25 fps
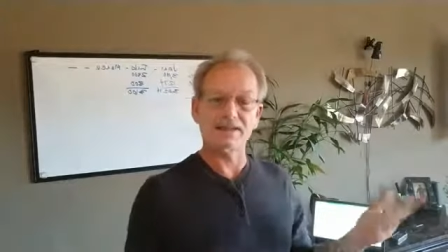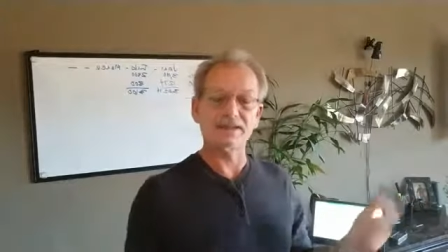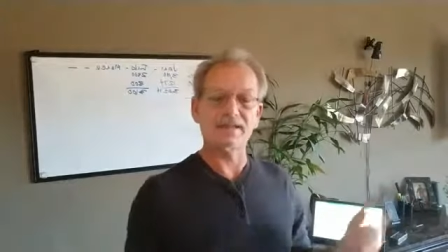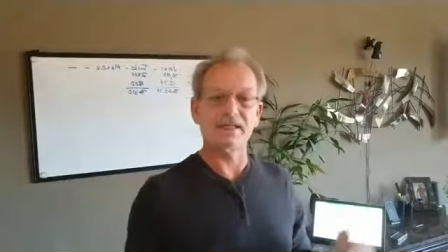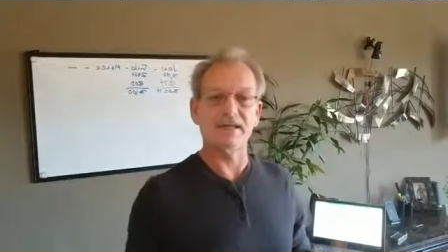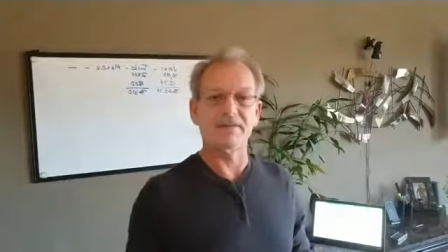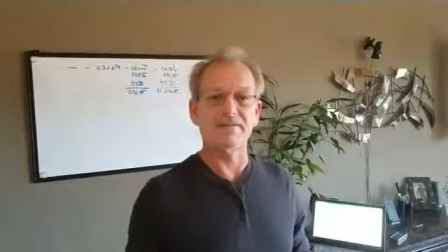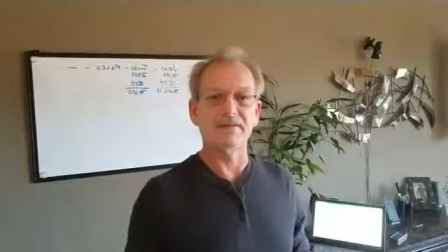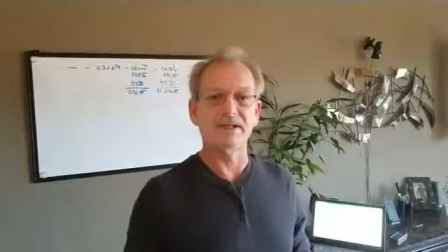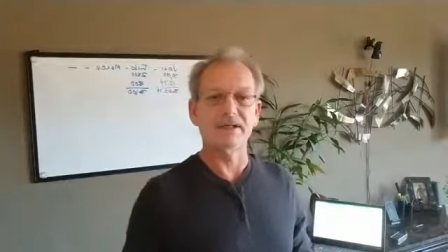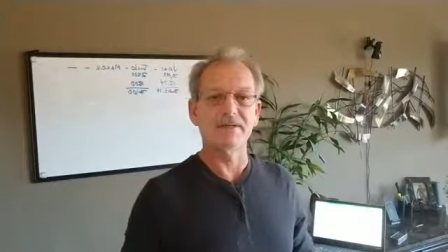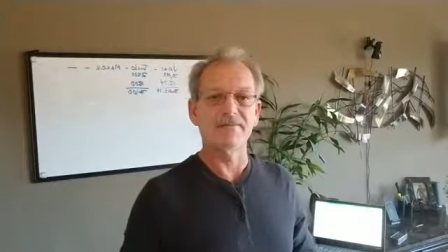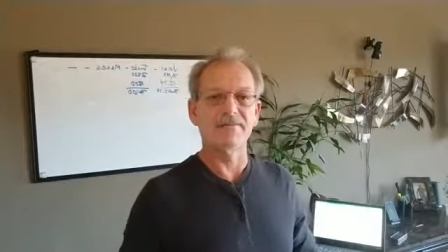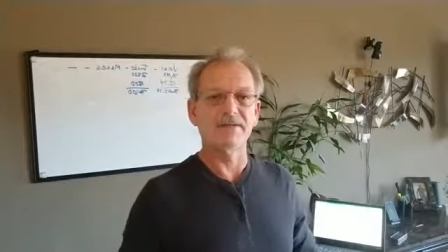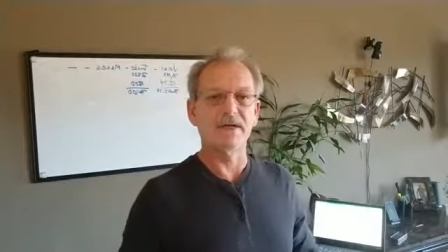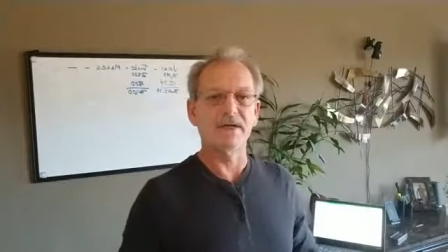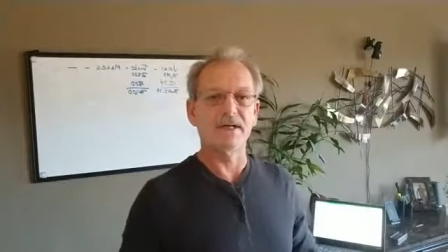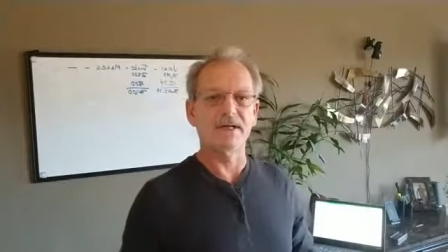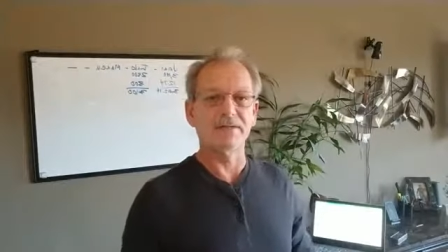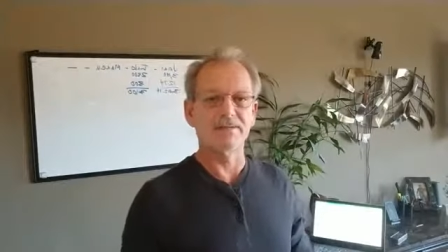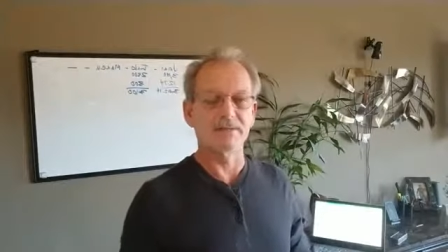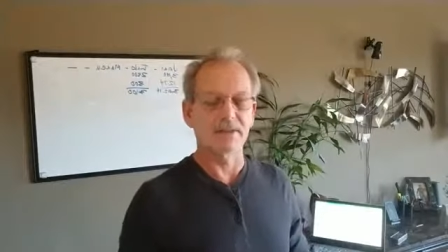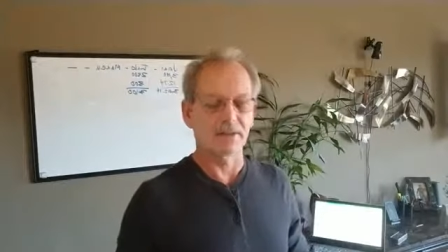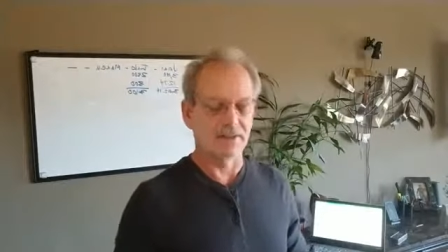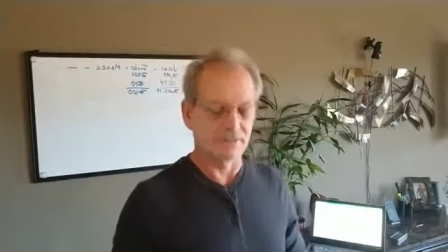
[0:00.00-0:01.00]

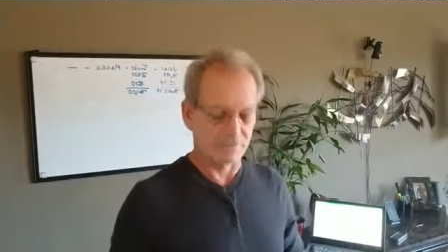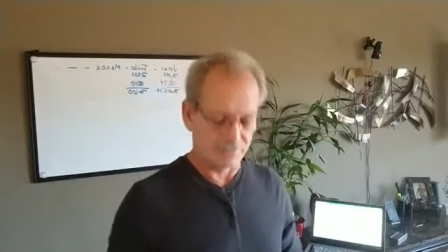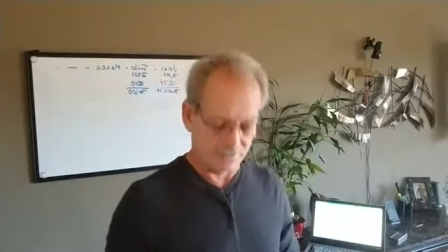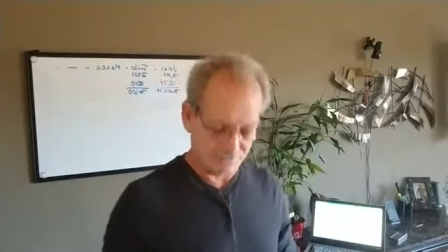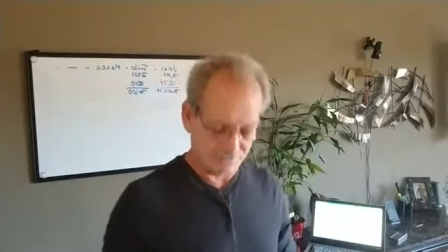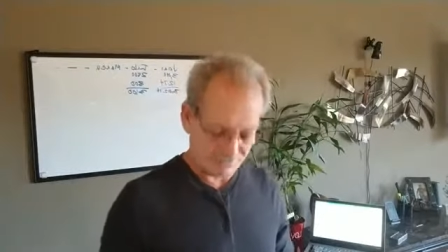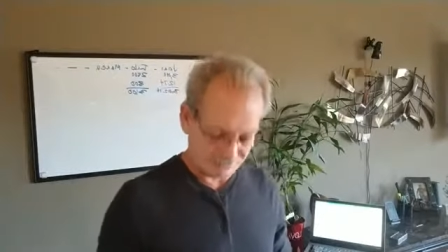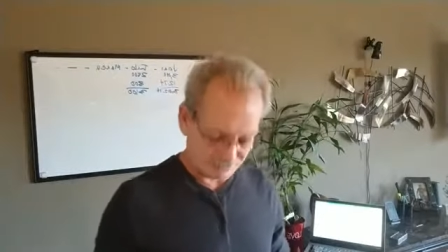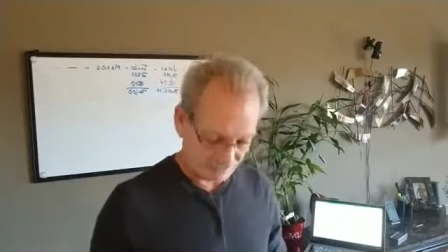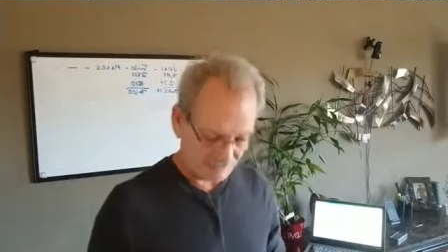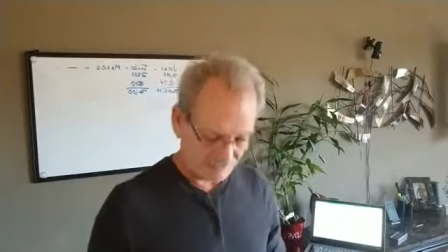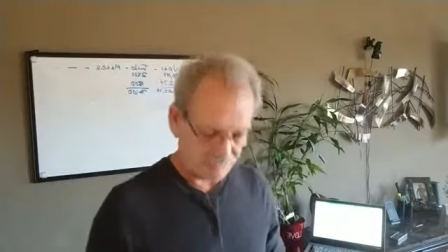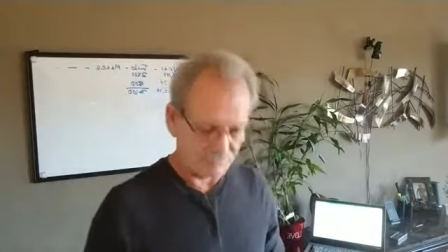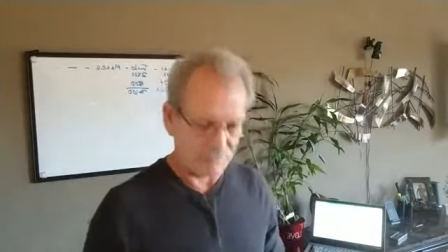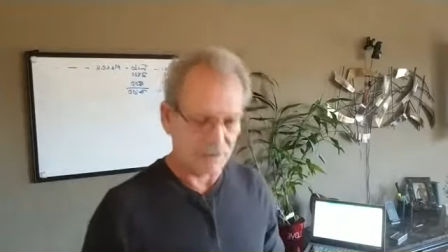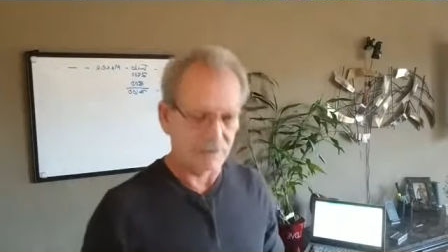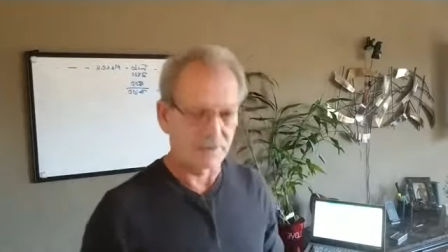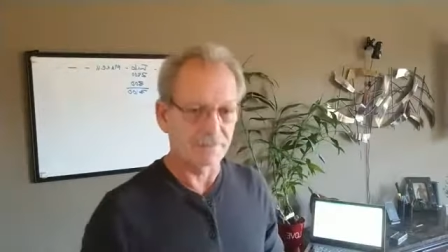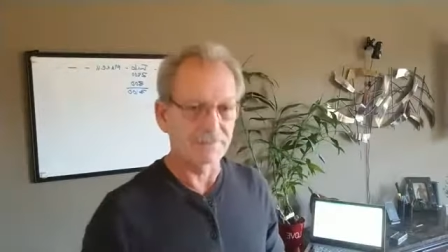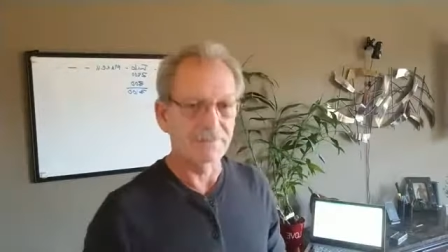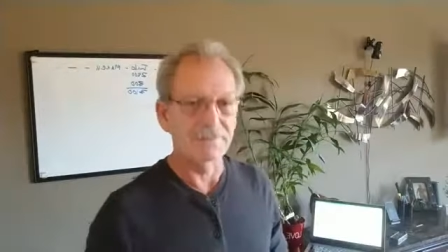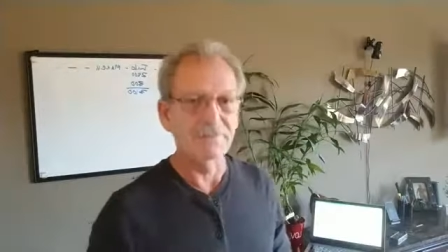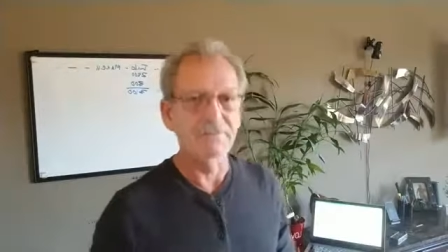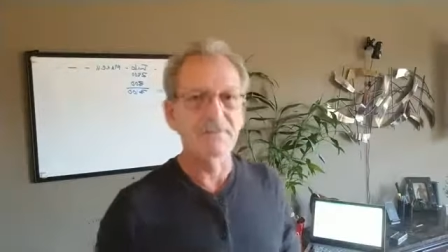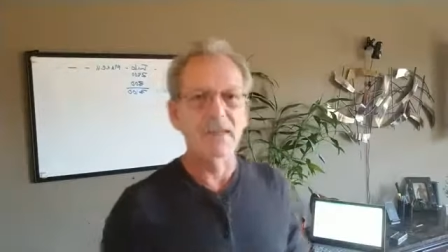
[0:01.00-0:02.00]
$75 per
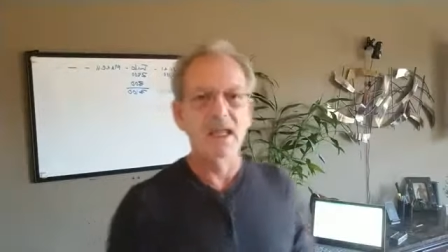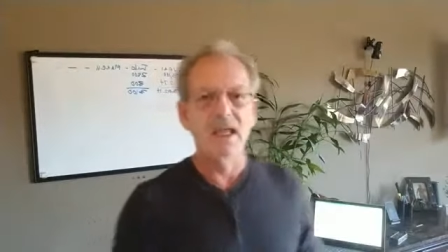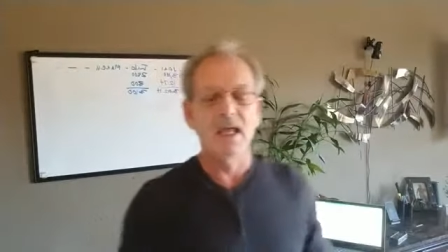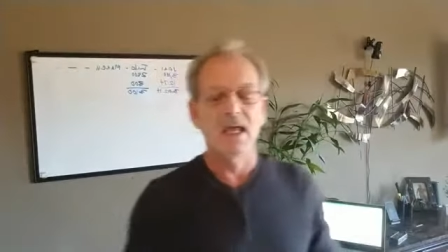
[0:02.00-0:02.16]
month.